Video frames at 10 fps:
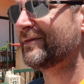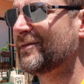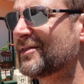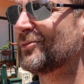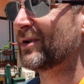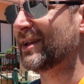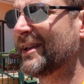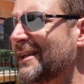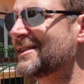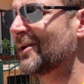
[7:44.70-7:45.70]
so we can
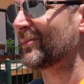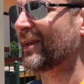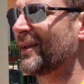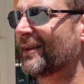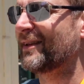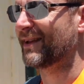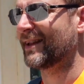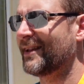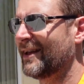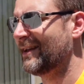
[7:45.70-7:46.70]
eat something, and
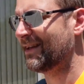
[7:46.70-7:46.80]
then